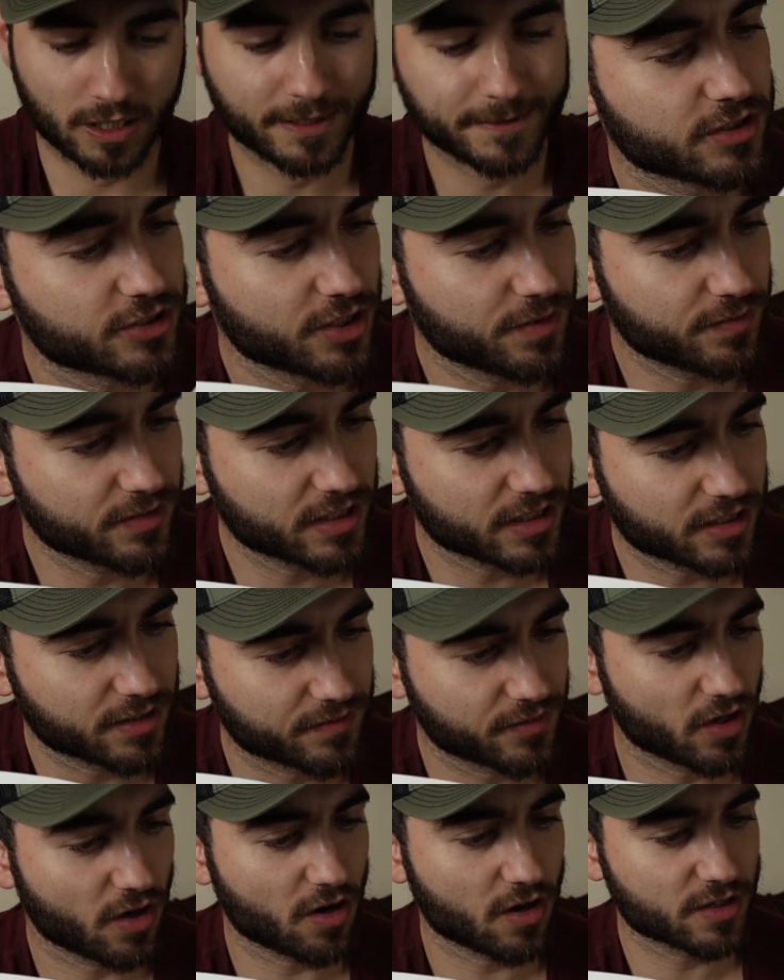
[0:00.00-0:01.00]
A shuffle deck
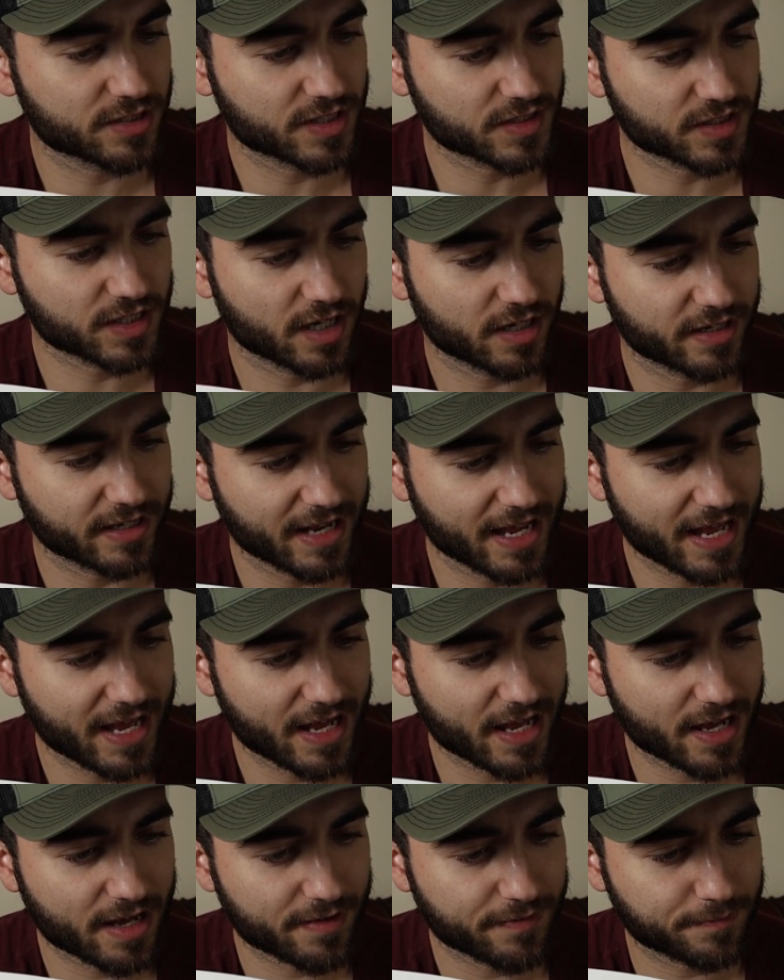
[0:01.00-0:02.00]
of cards is cut in
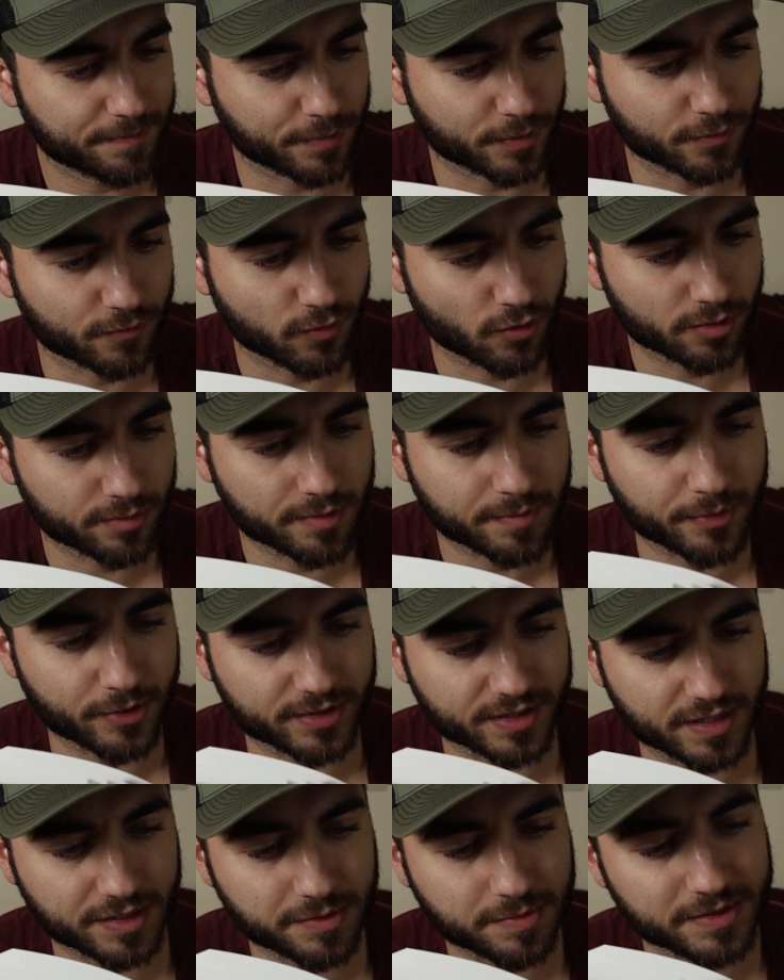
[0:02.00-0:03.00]
half. Performer
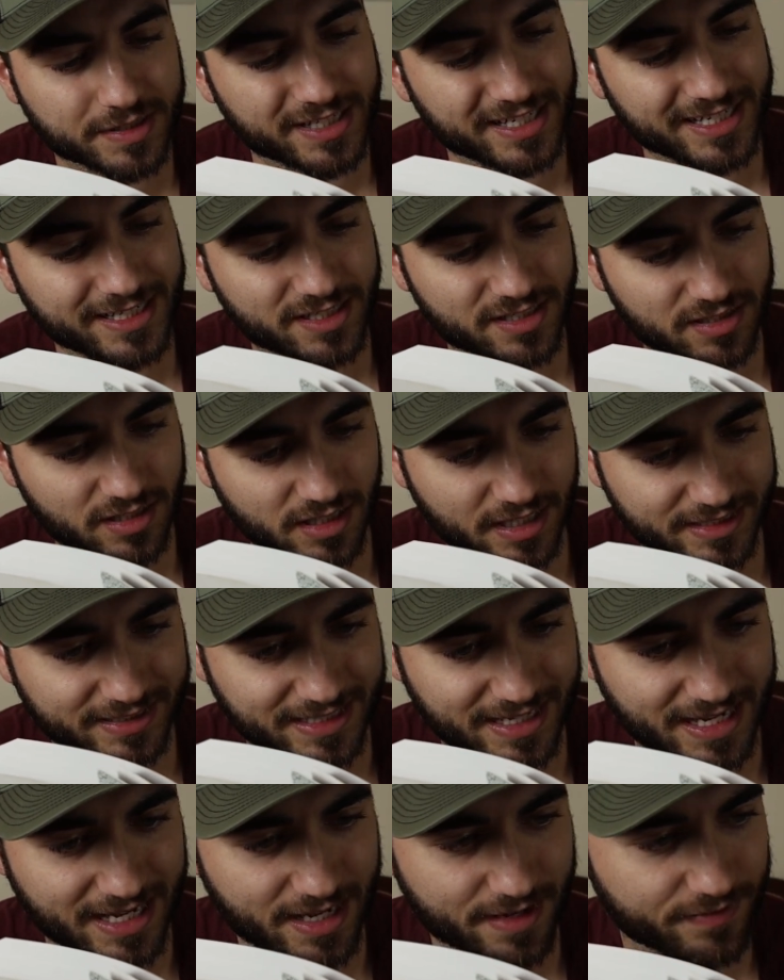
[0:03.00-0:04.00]
participants each select
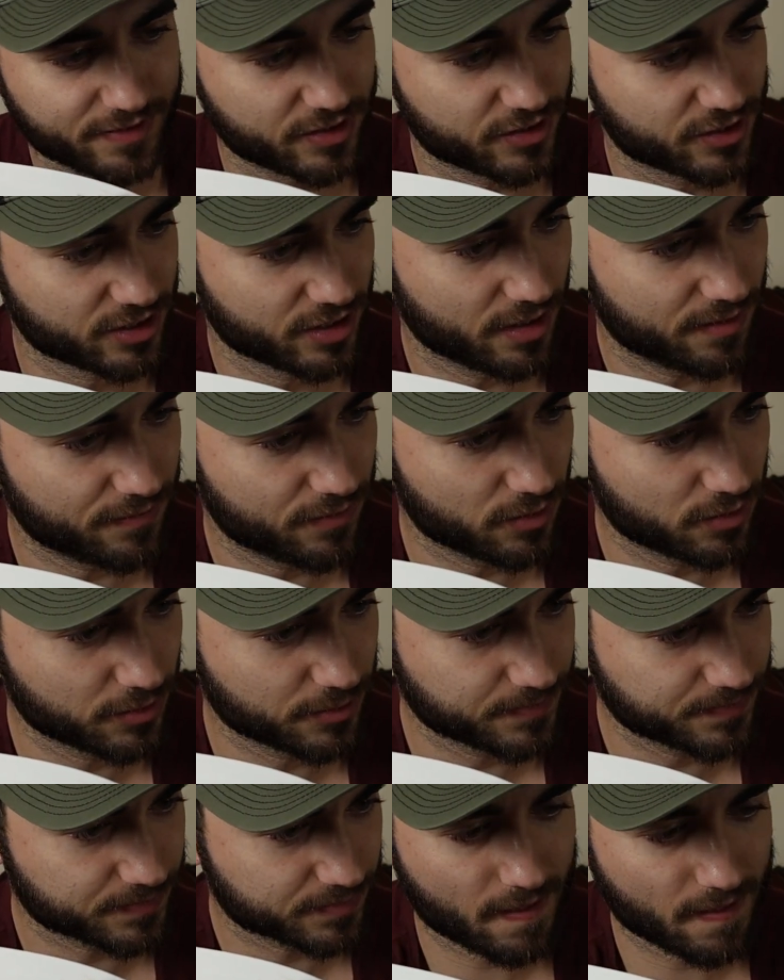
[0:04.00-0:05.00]
a half and
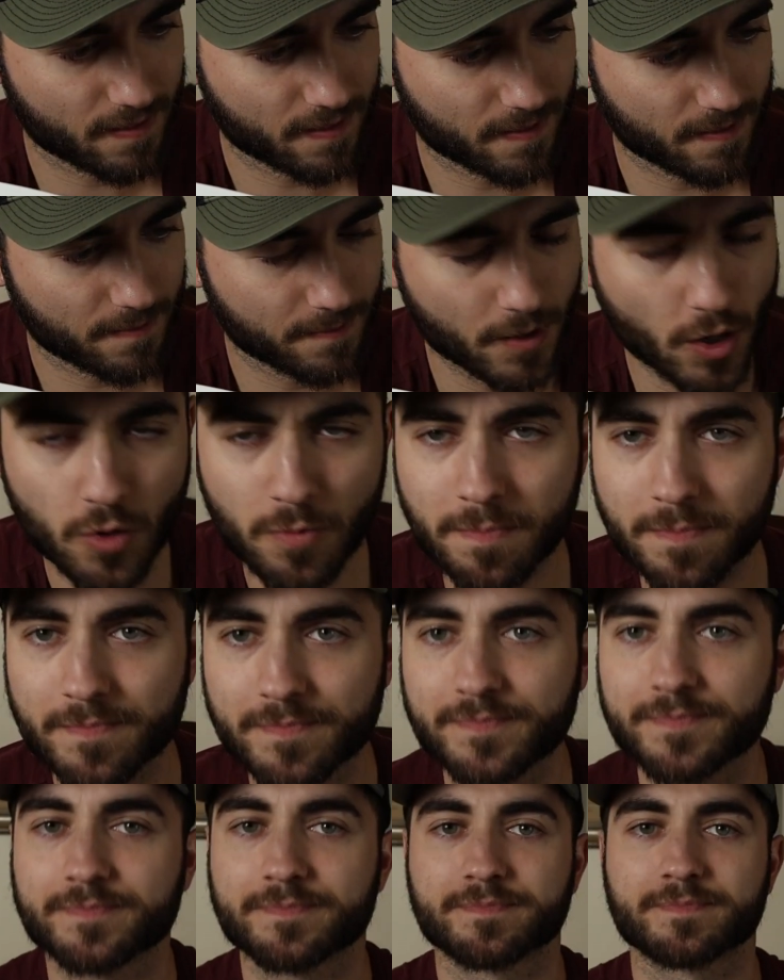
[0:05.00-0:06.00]
shuffle.
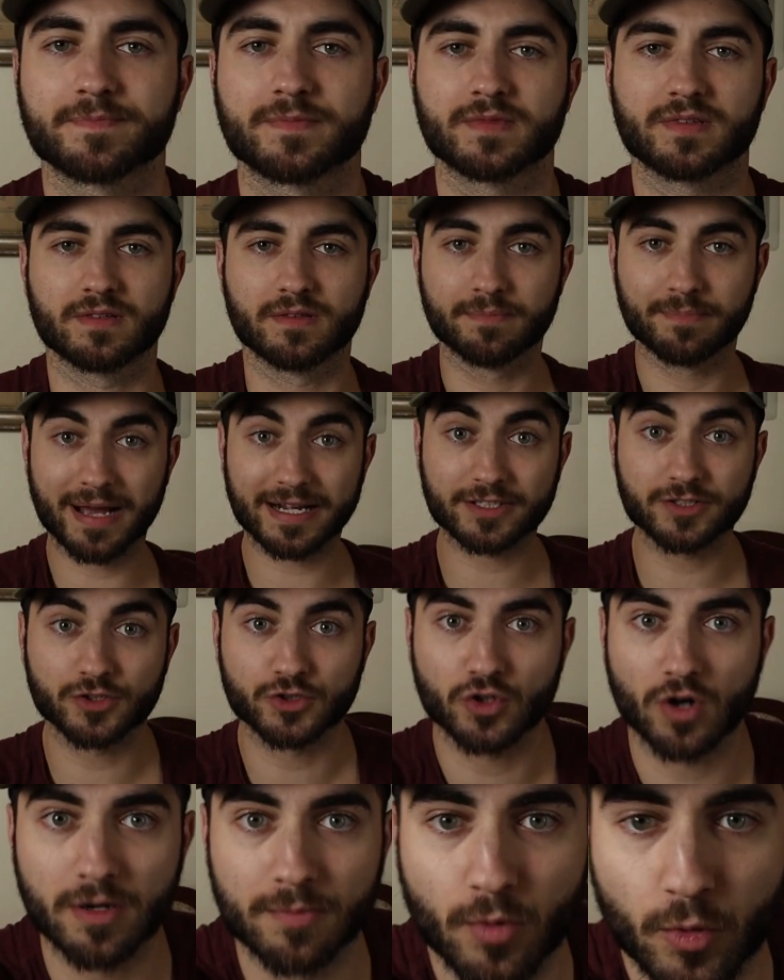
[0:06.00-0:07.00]
Nope. Back to the
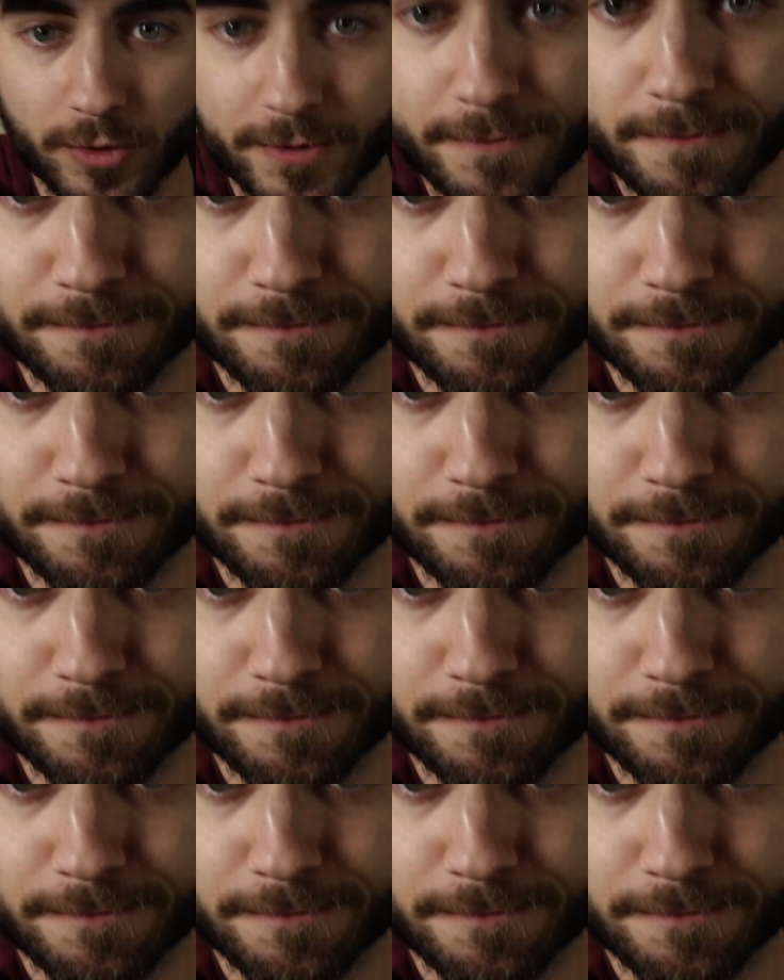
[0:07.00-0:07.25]
drawing board.